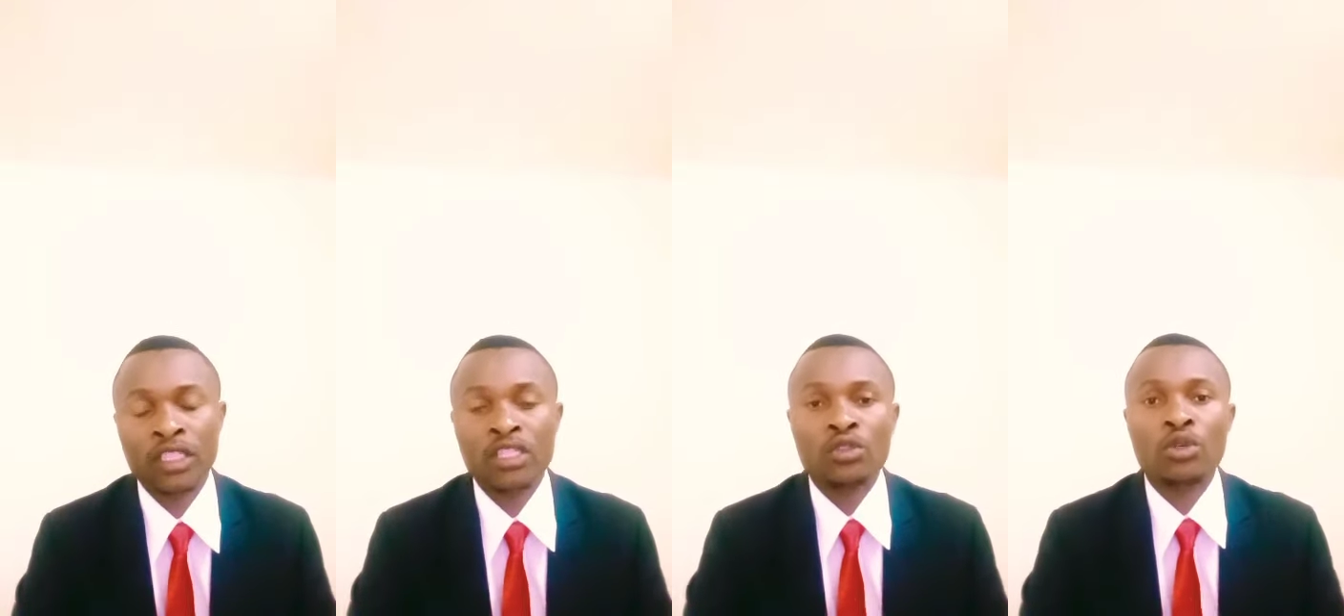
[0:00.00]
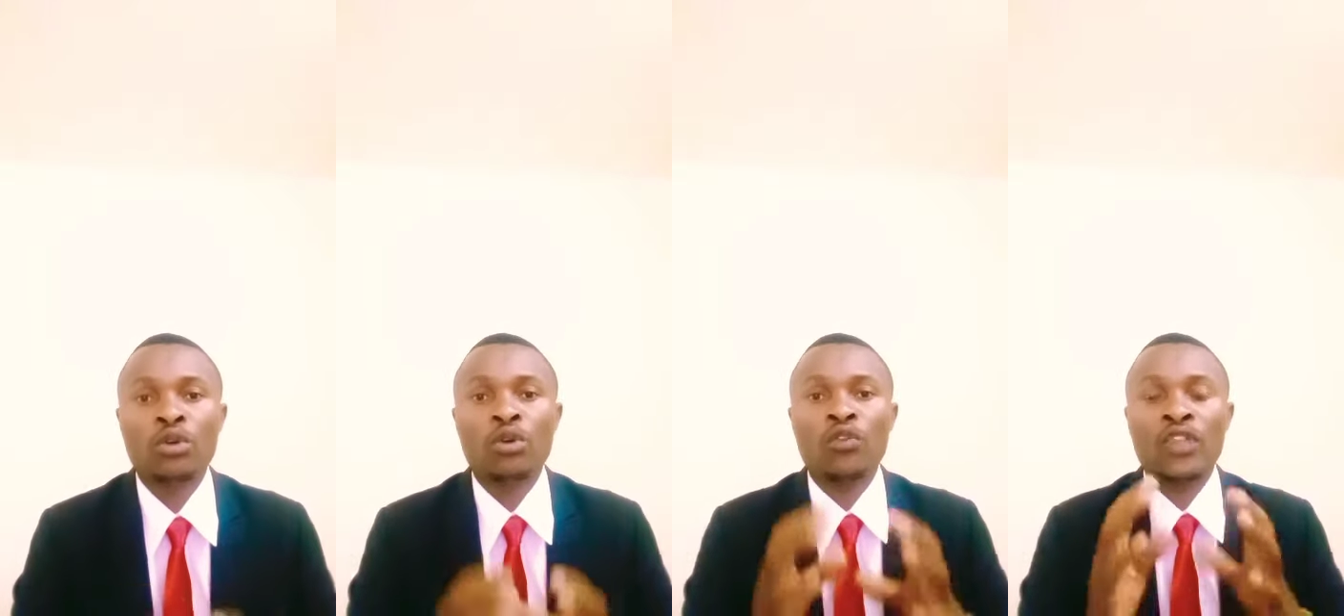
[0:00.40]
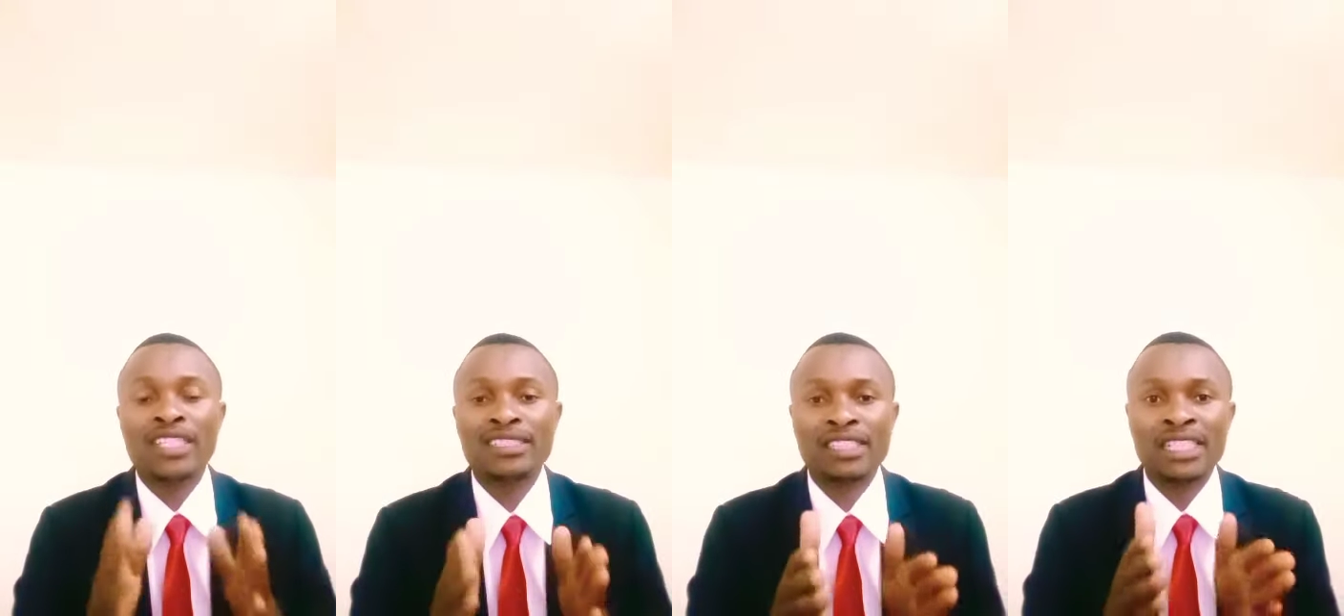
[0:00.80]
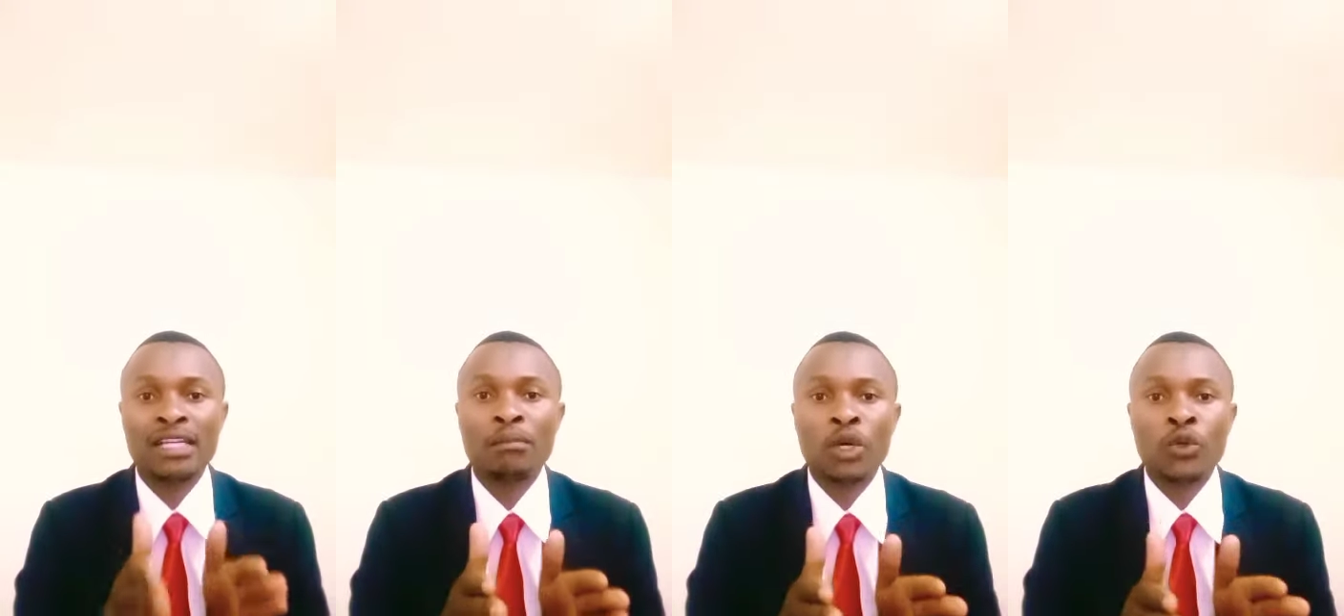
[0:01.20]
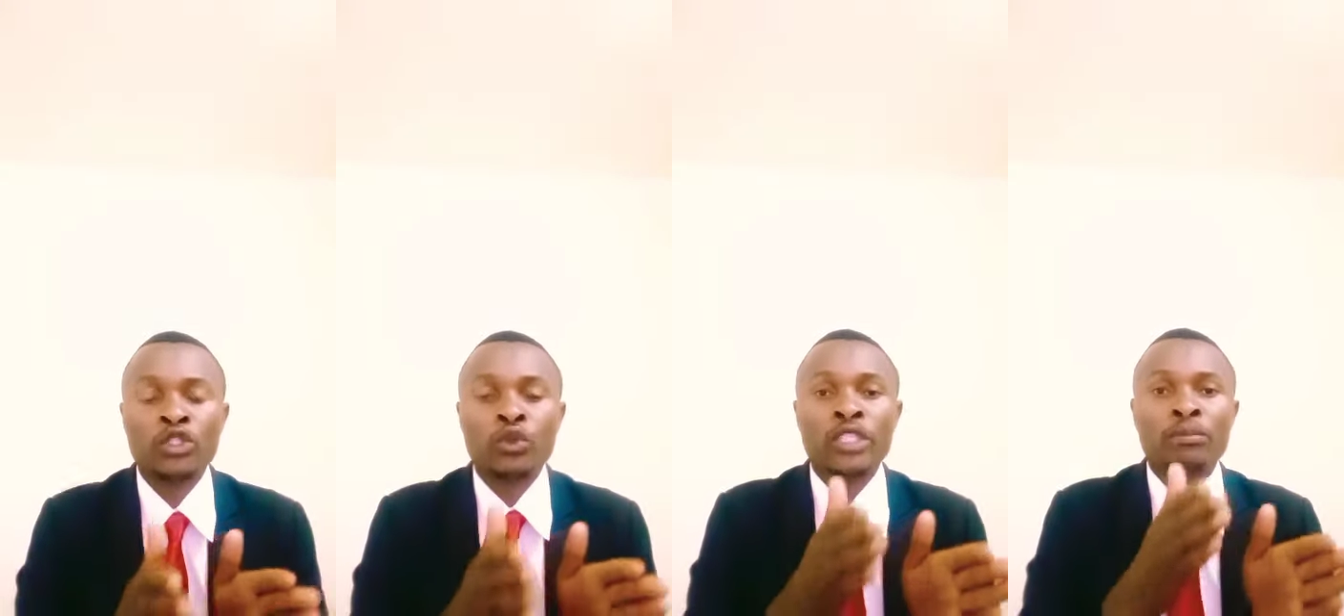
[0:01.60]
So that is the number which,
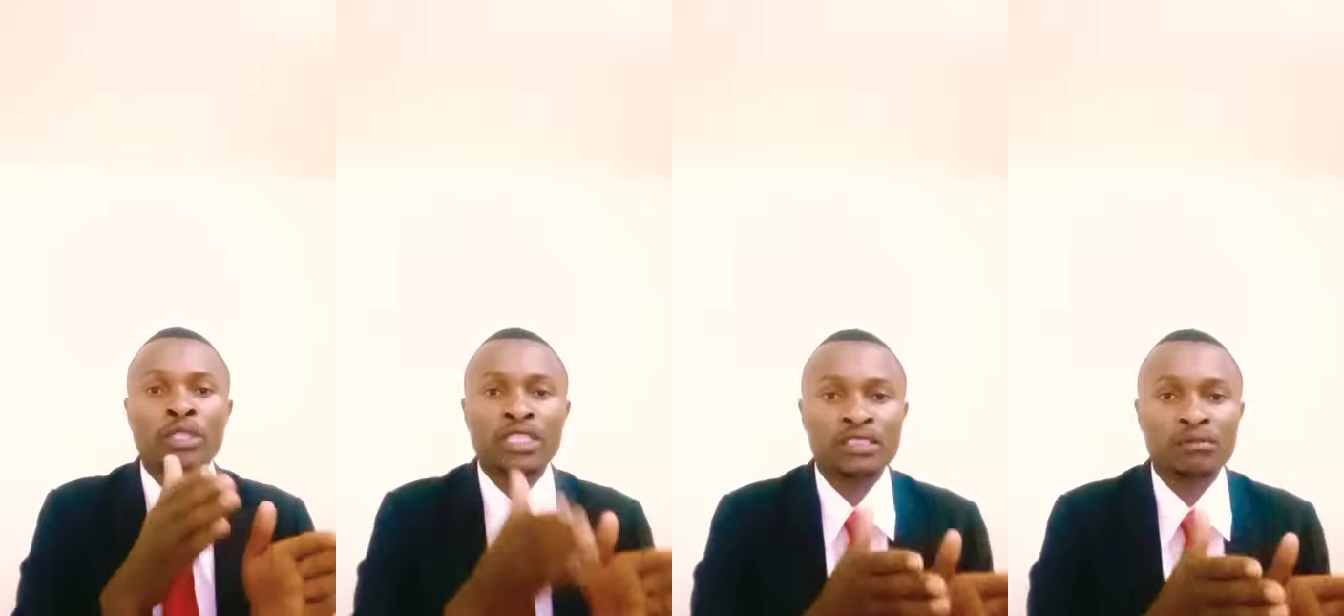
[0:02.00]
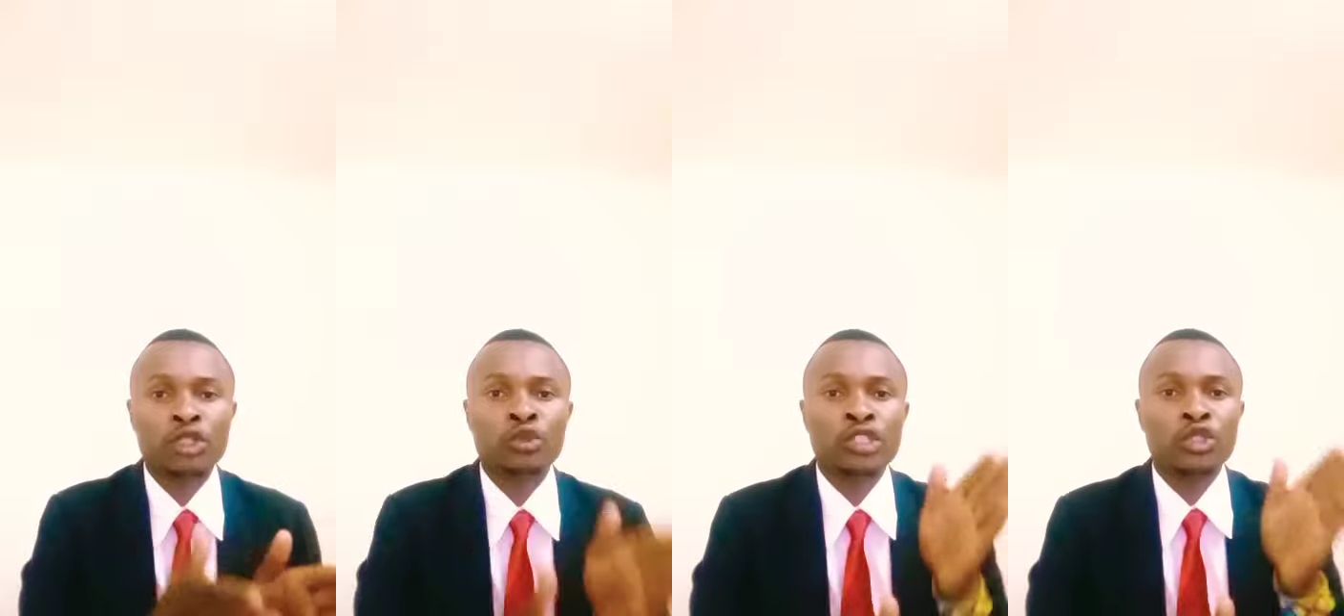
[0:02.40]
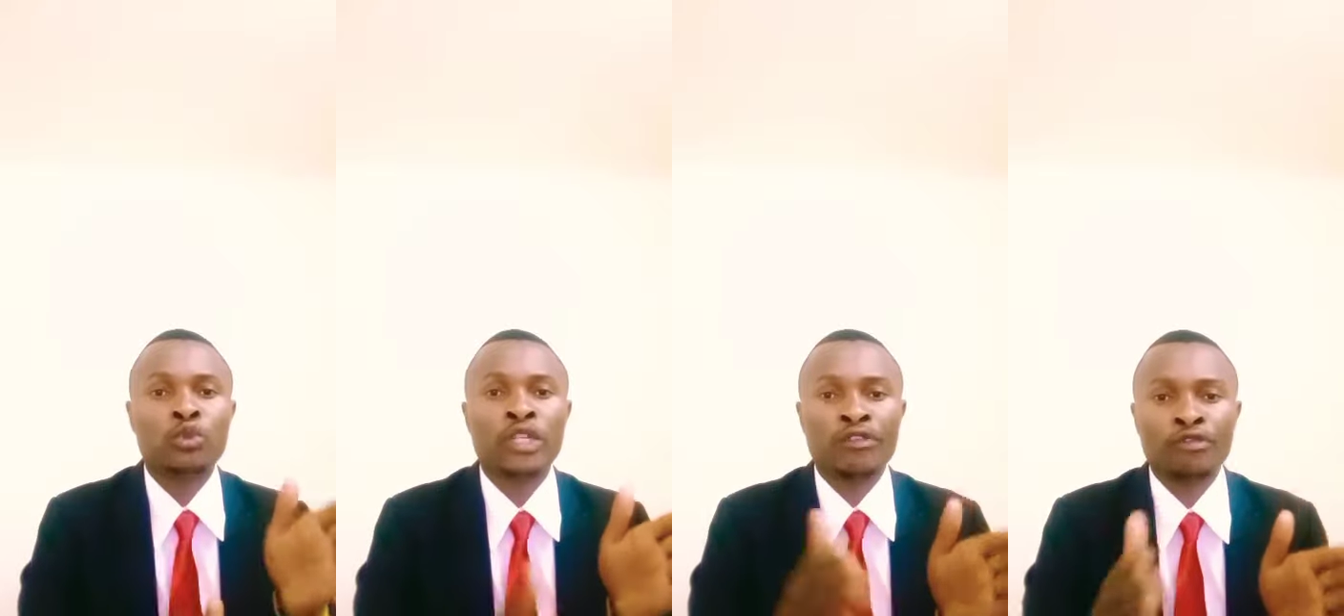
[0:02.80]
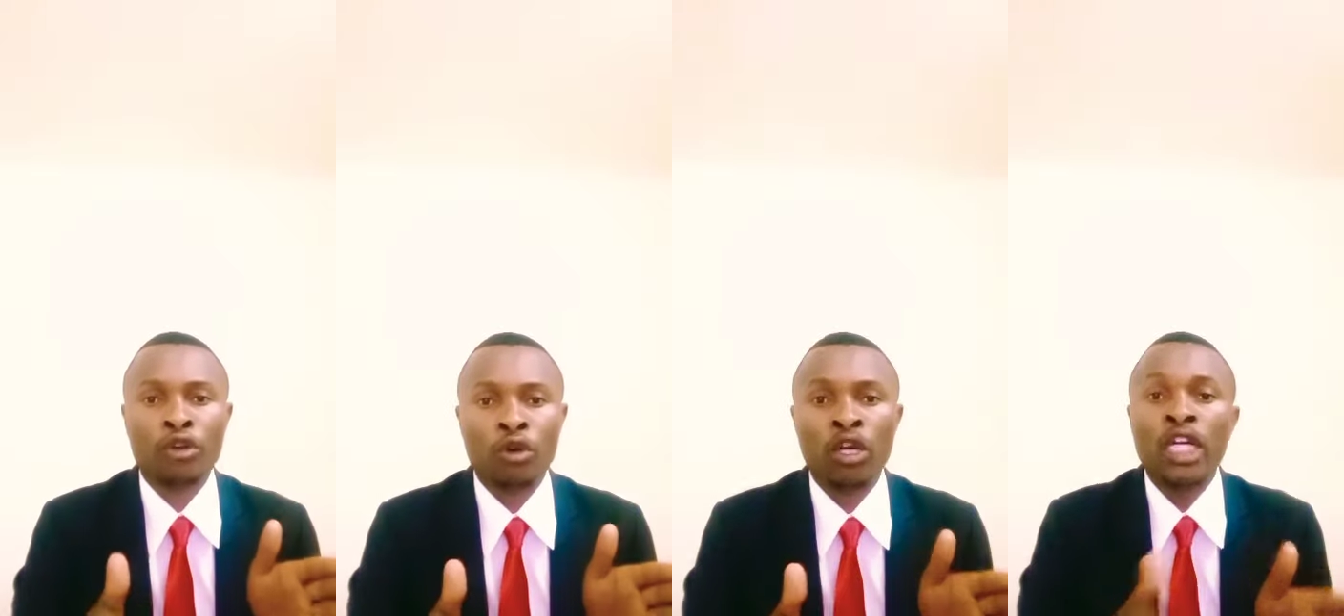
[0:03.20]
when placed between 2 and 4,